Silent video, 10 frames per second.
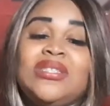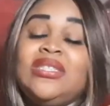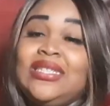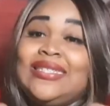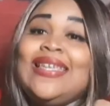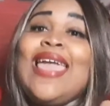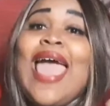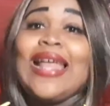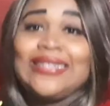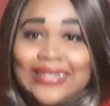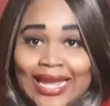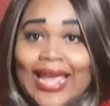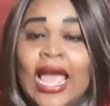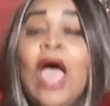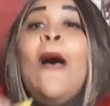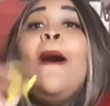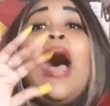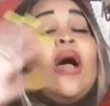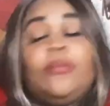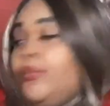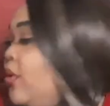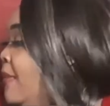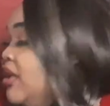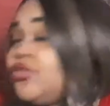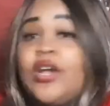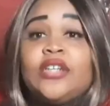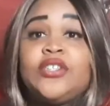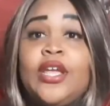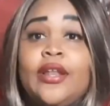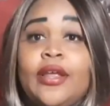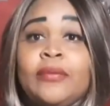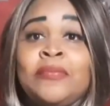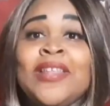disgusting, what my trash can is.